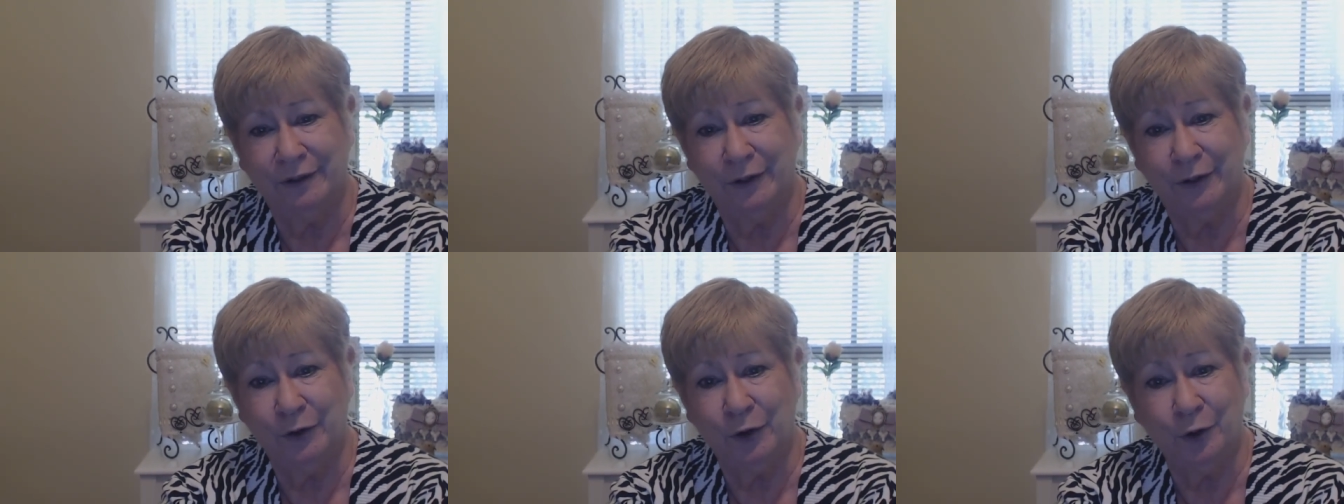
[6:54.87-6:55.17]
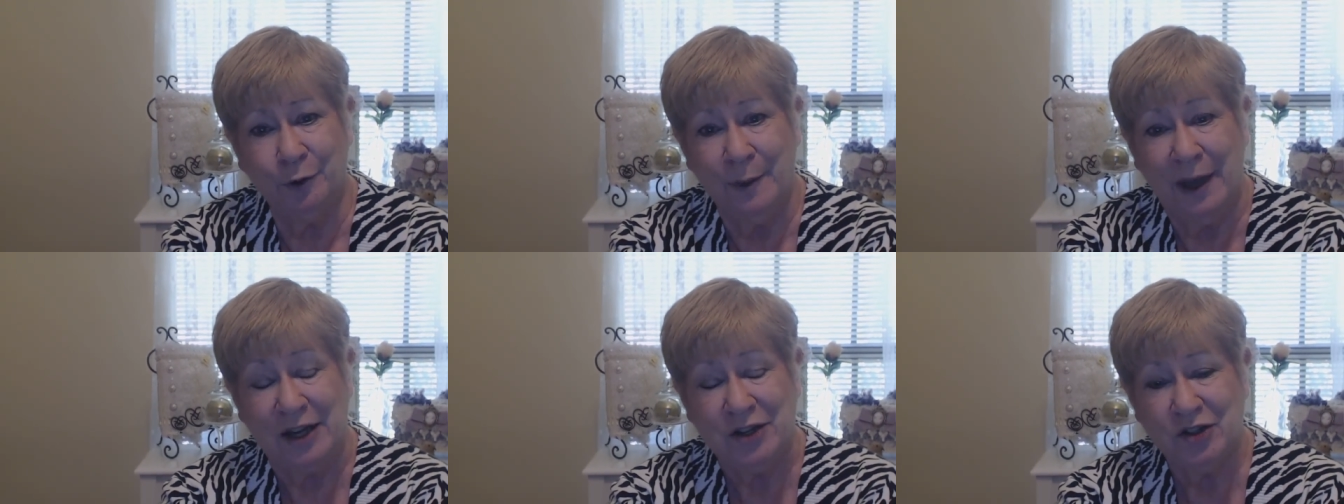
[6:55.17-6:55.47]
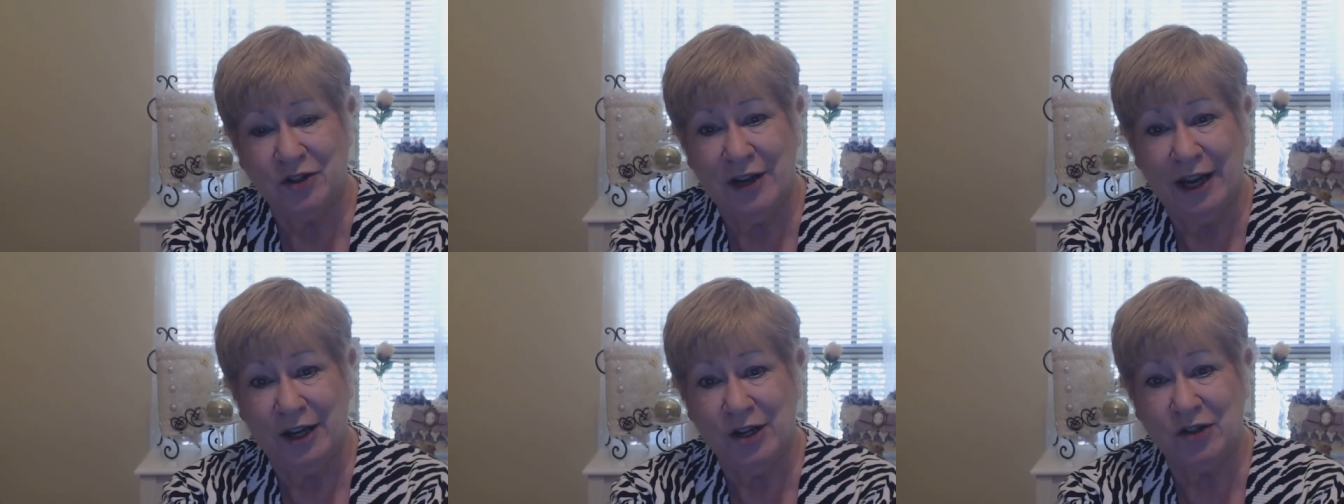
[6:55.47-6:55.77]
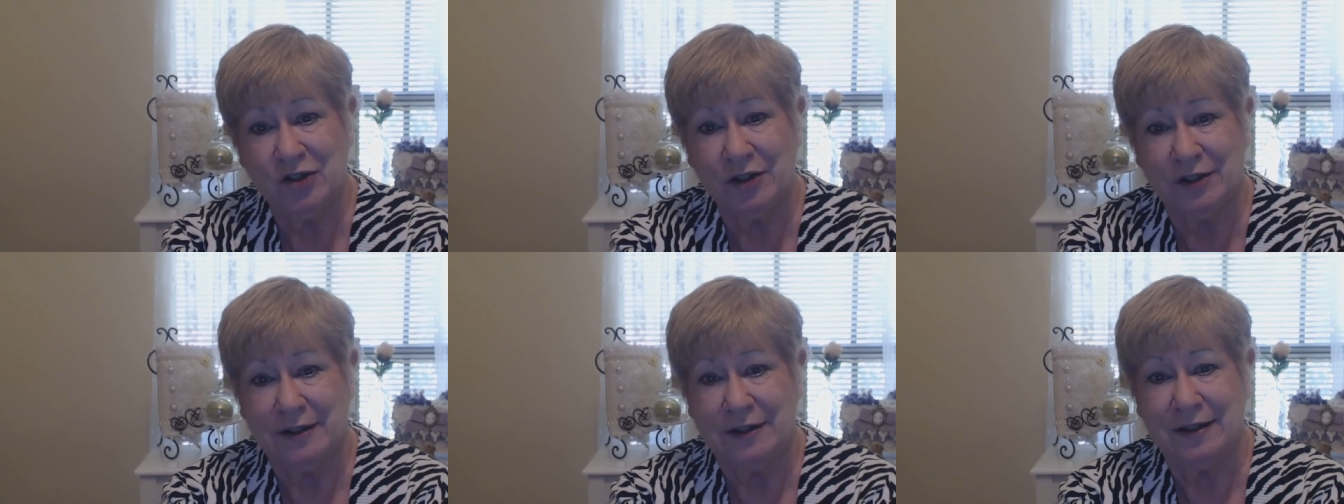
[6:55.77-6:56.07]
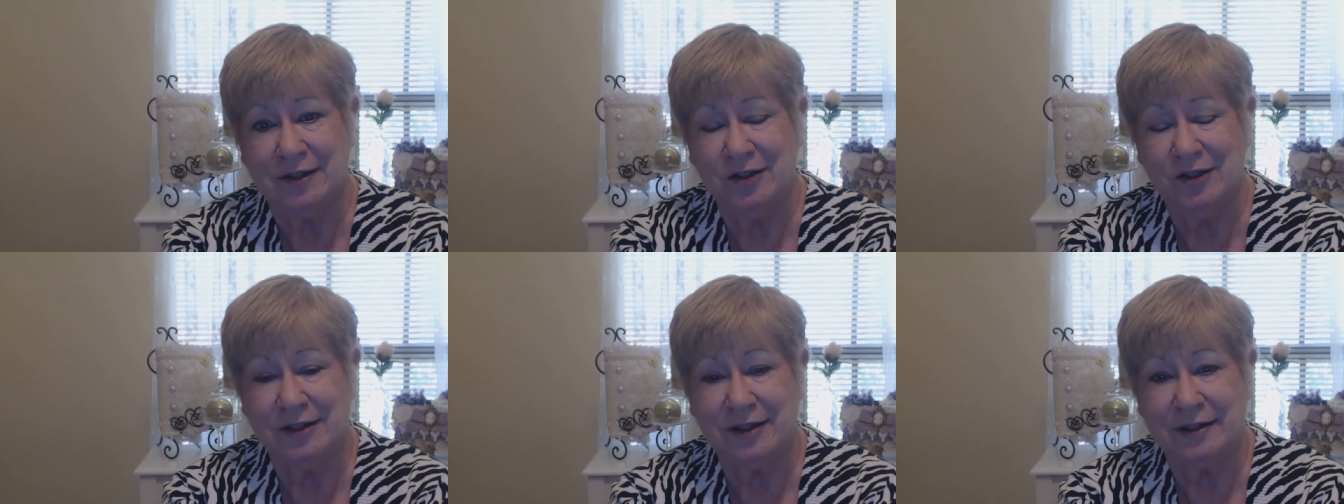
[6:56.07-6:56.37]
your
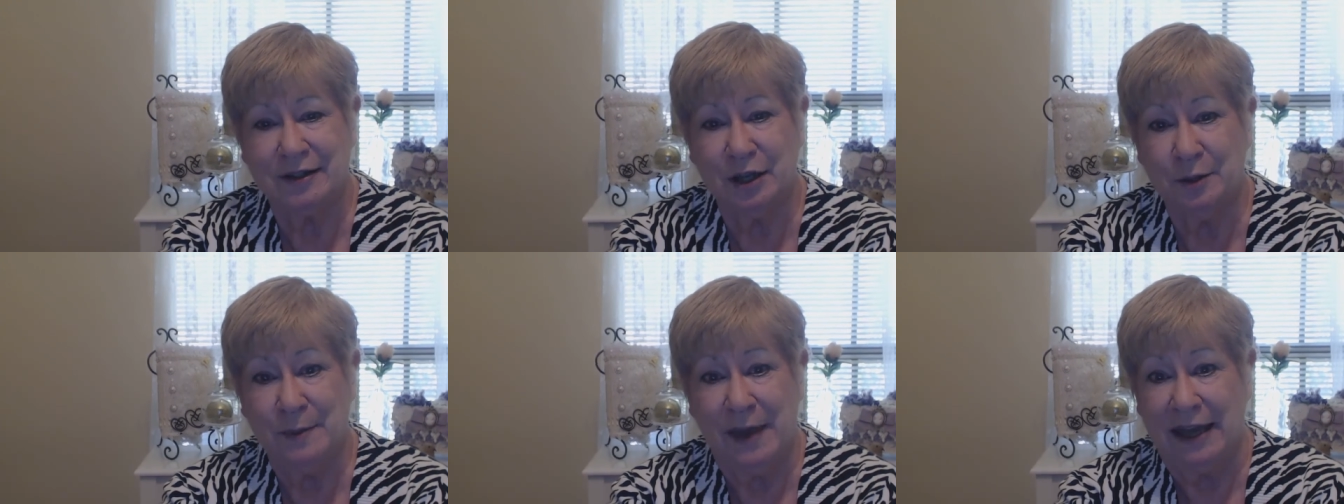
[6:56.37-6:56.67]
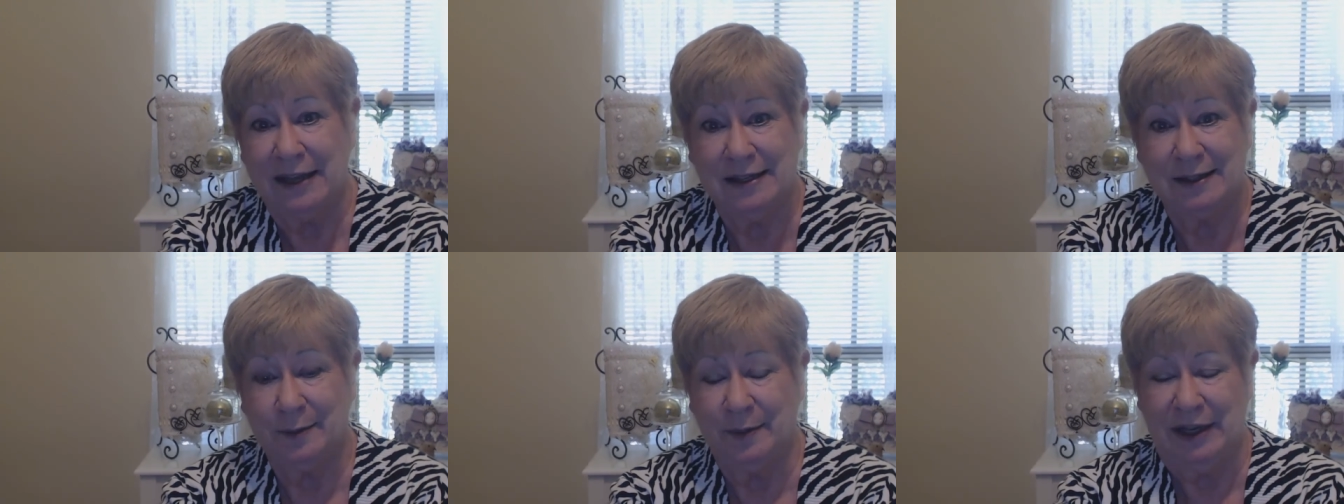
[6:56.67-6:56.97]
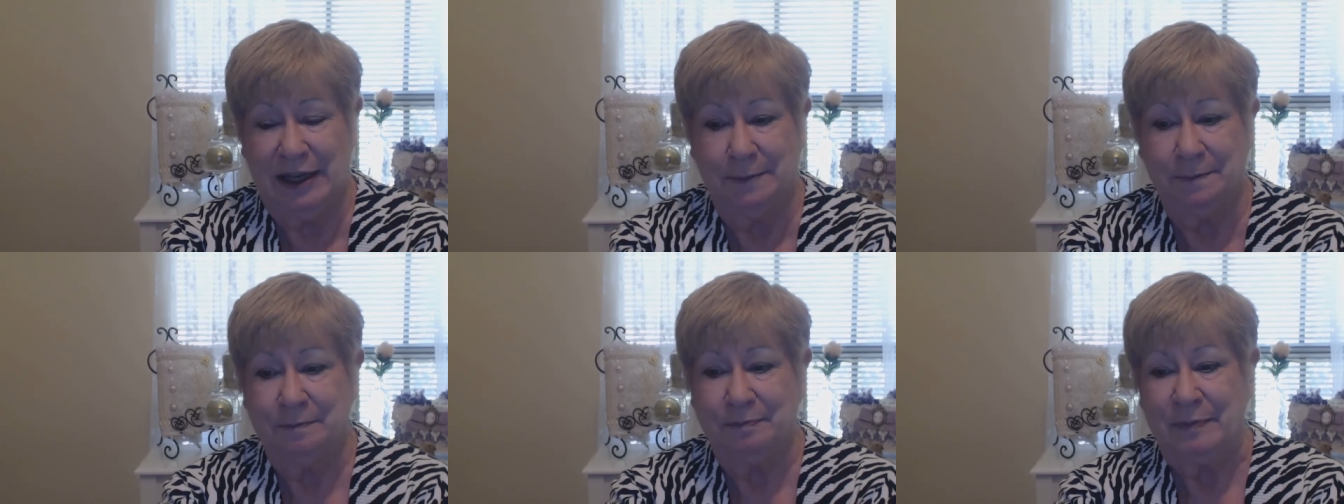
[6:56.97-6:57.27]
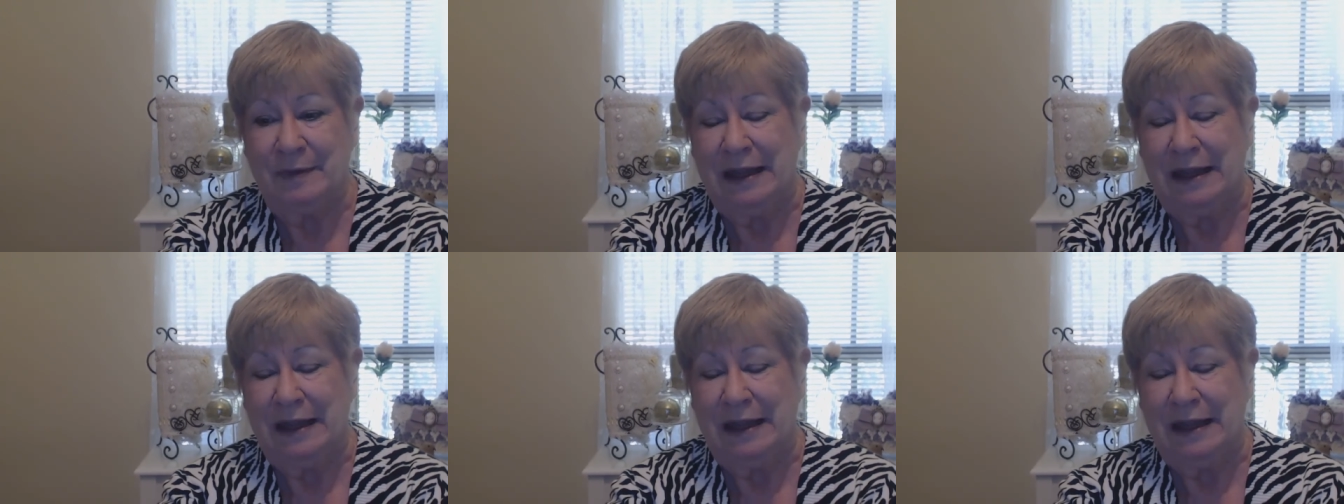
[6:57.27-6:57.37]
imaginations just amaze me.